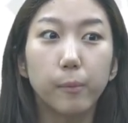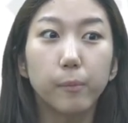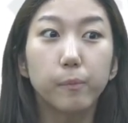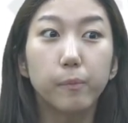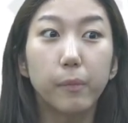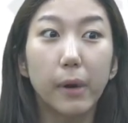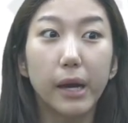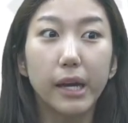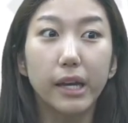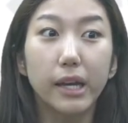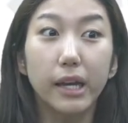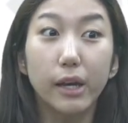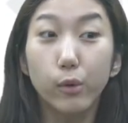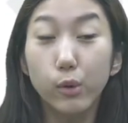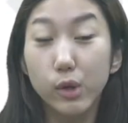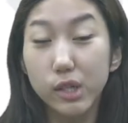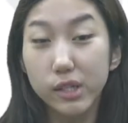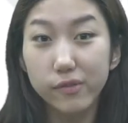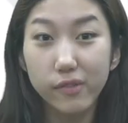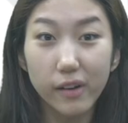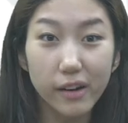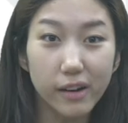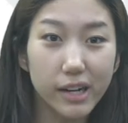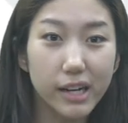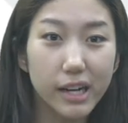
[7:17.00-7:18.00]
But it was
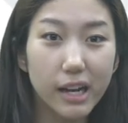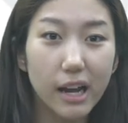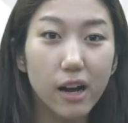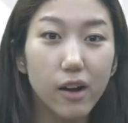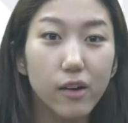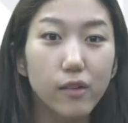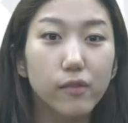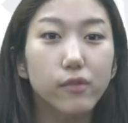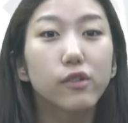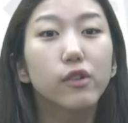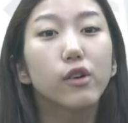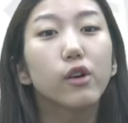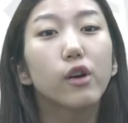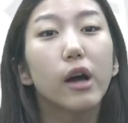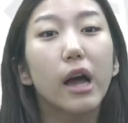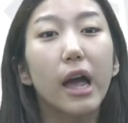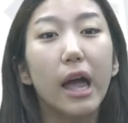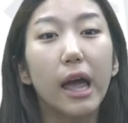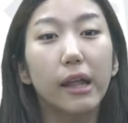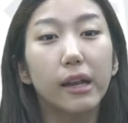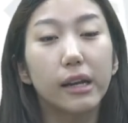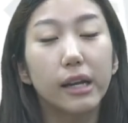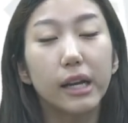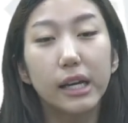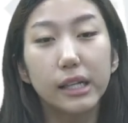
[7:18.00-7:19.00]
very helpful,
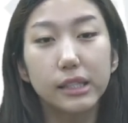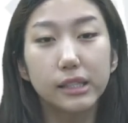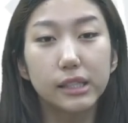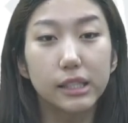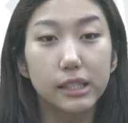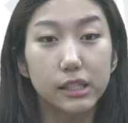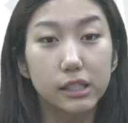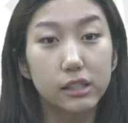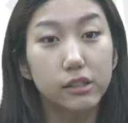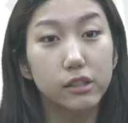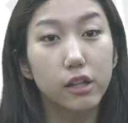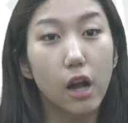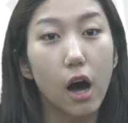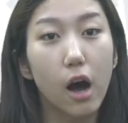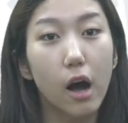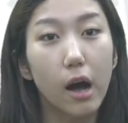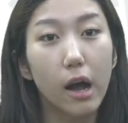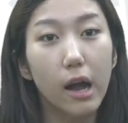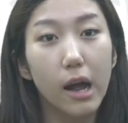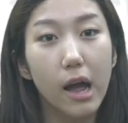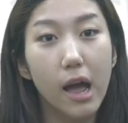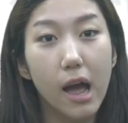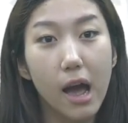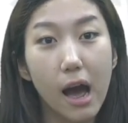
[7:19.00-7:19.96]
and it did not